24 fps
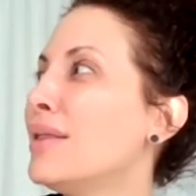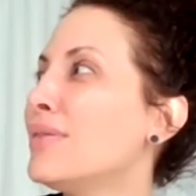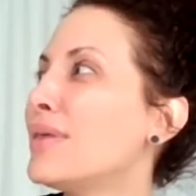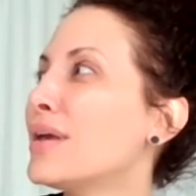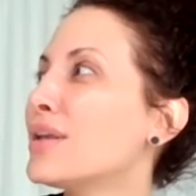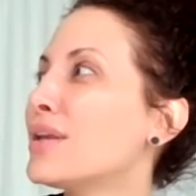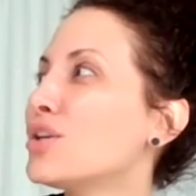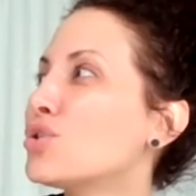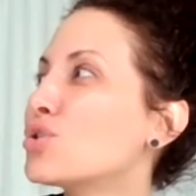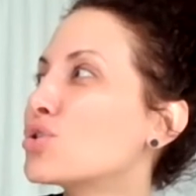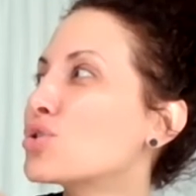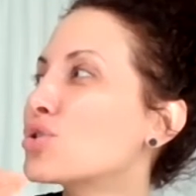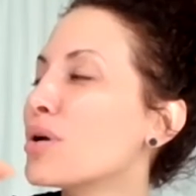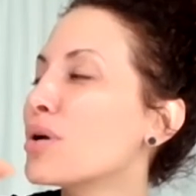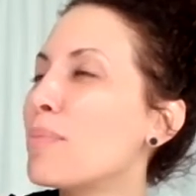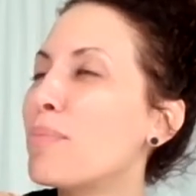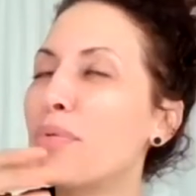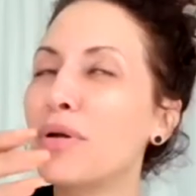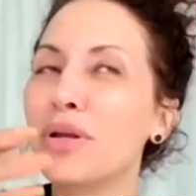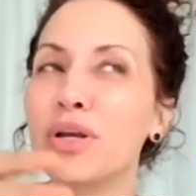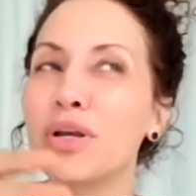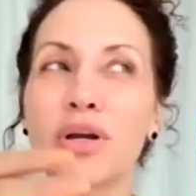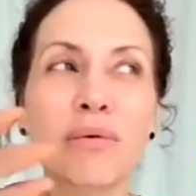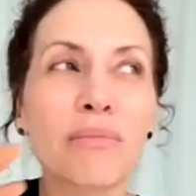Then you trip
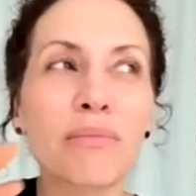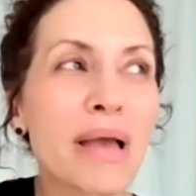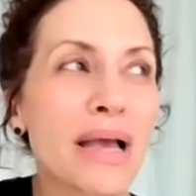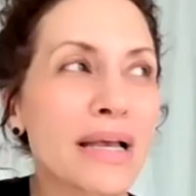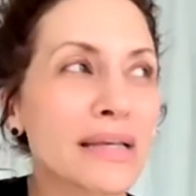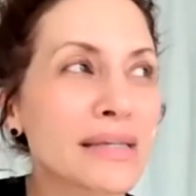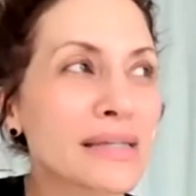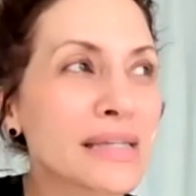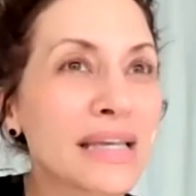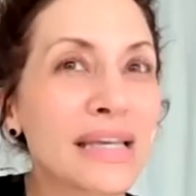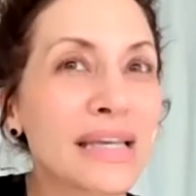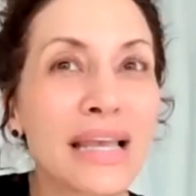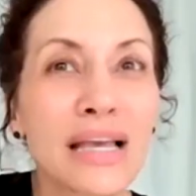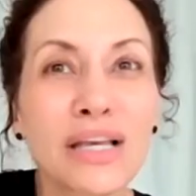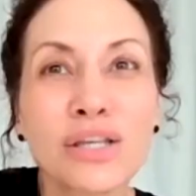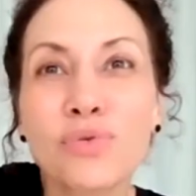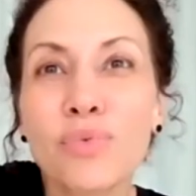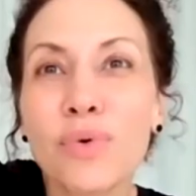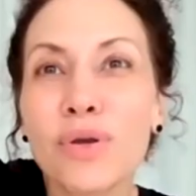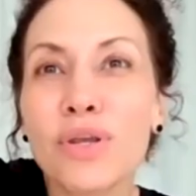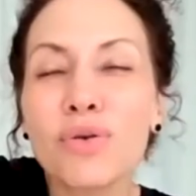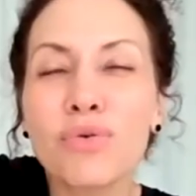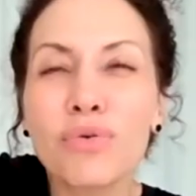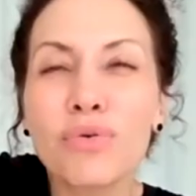and you're messy. Guess
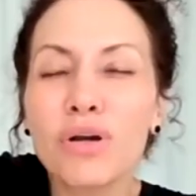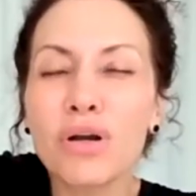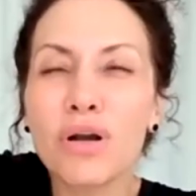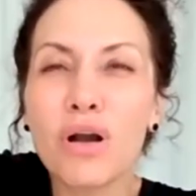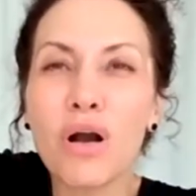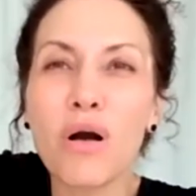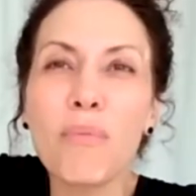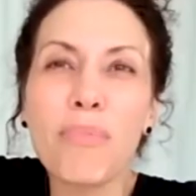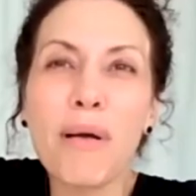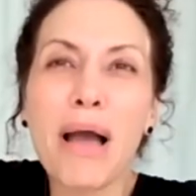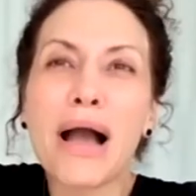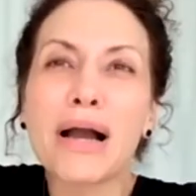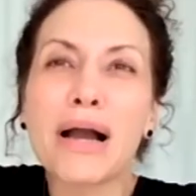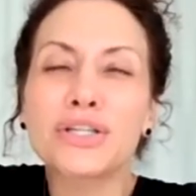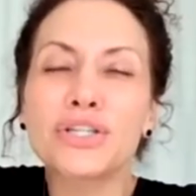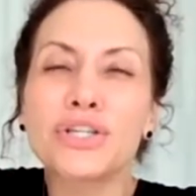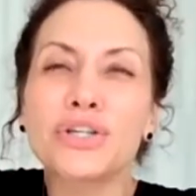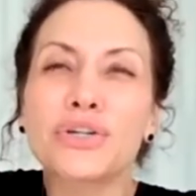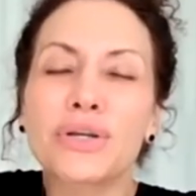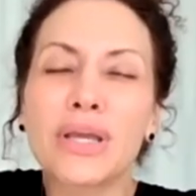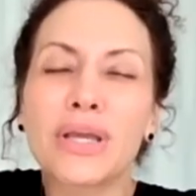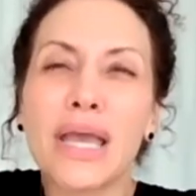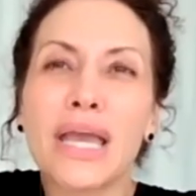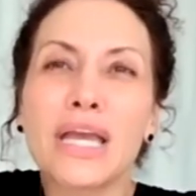what? You can go back to
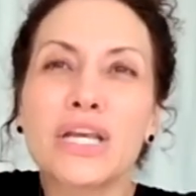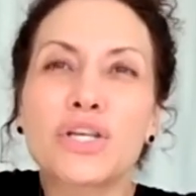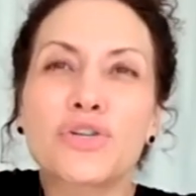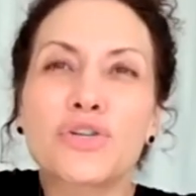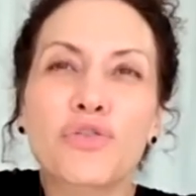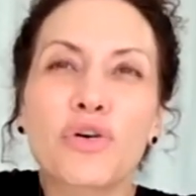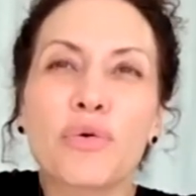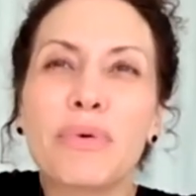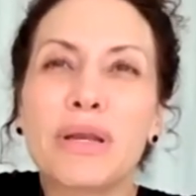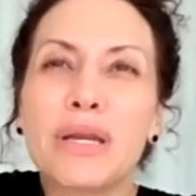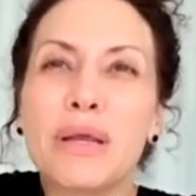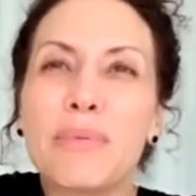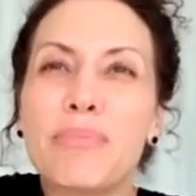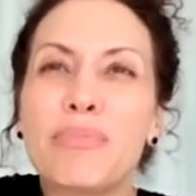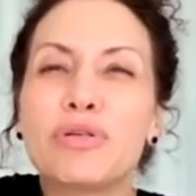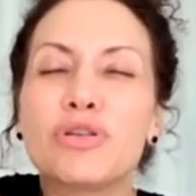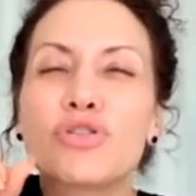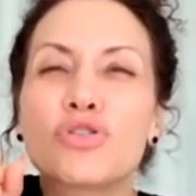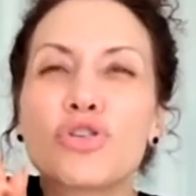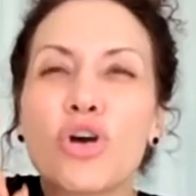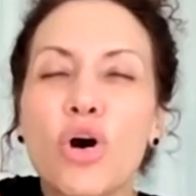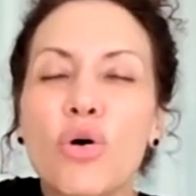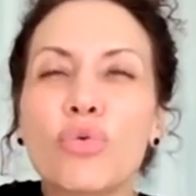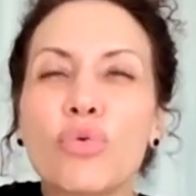your cage for a minute,
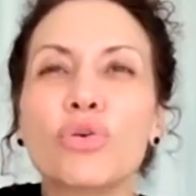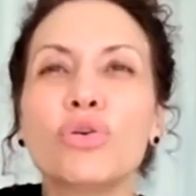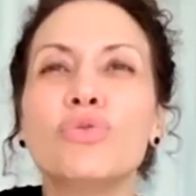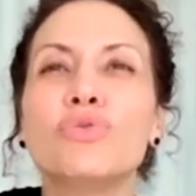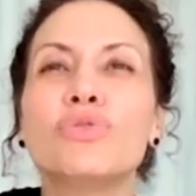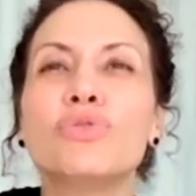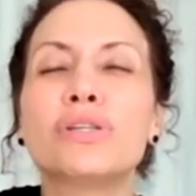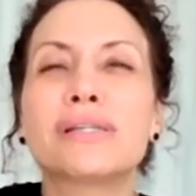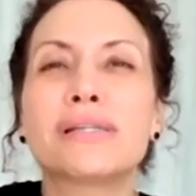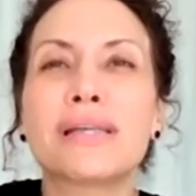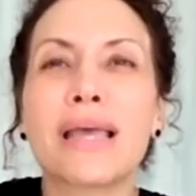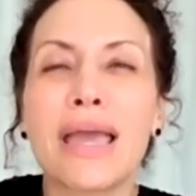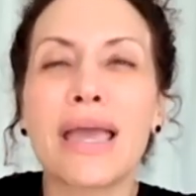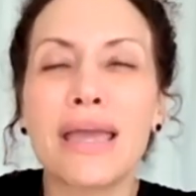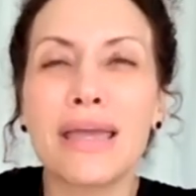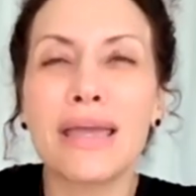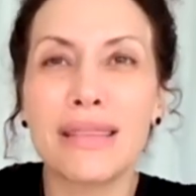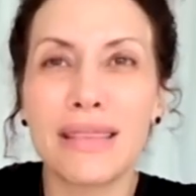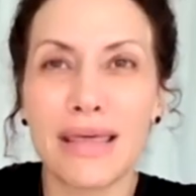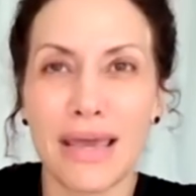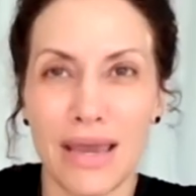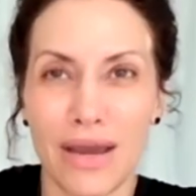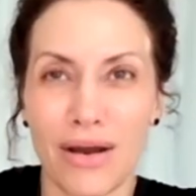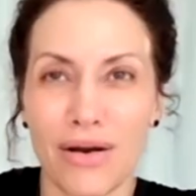but don't you stay
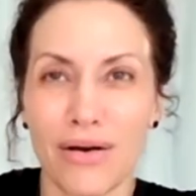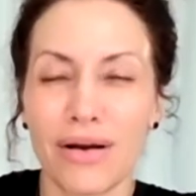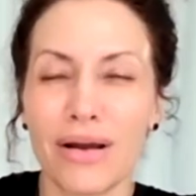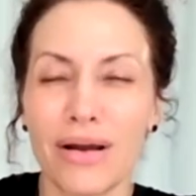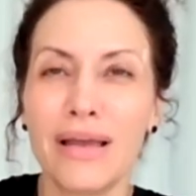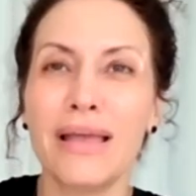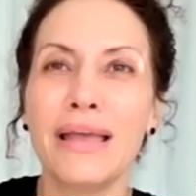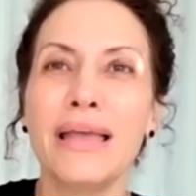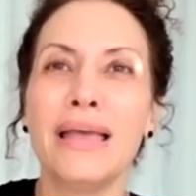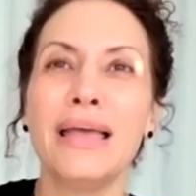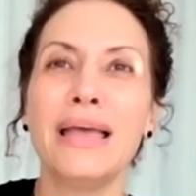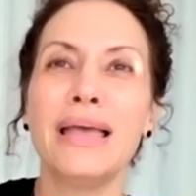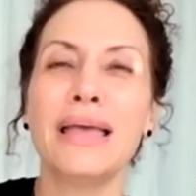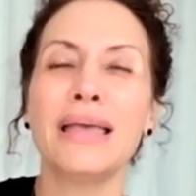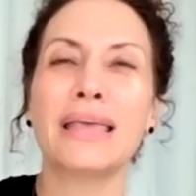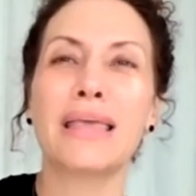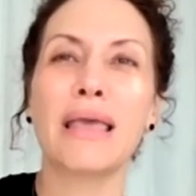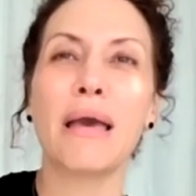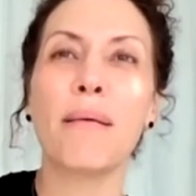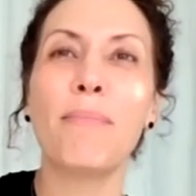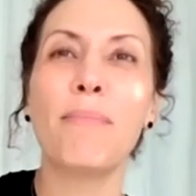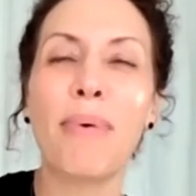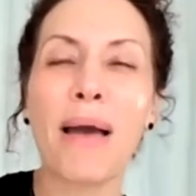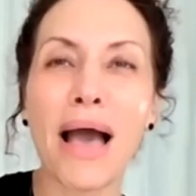there.
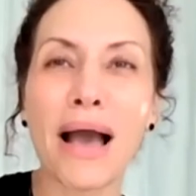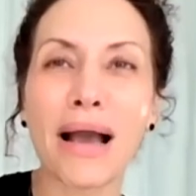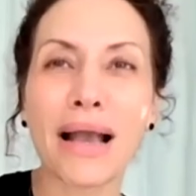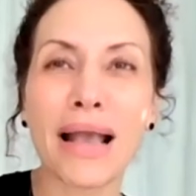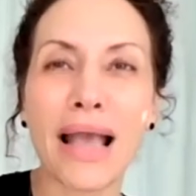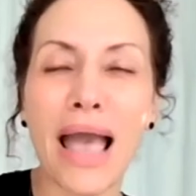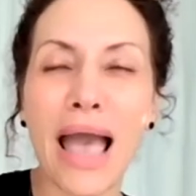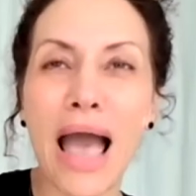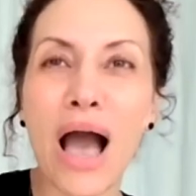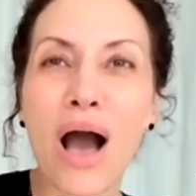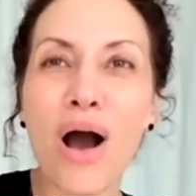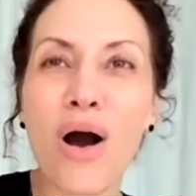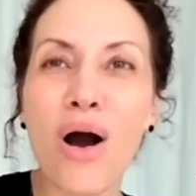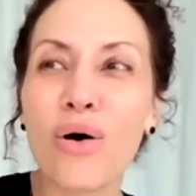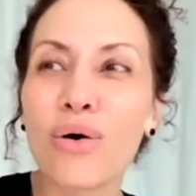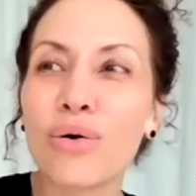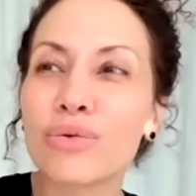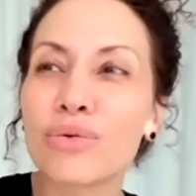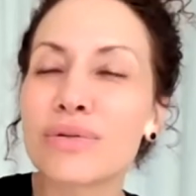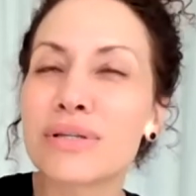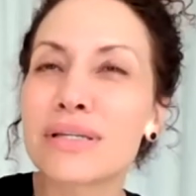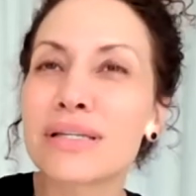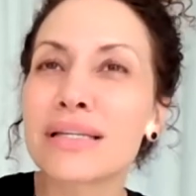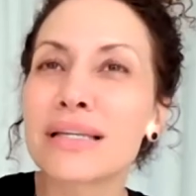Get back
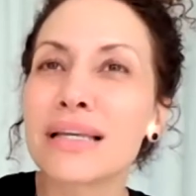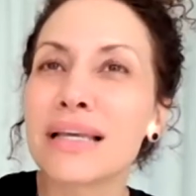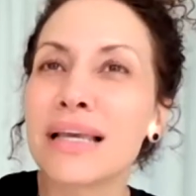out.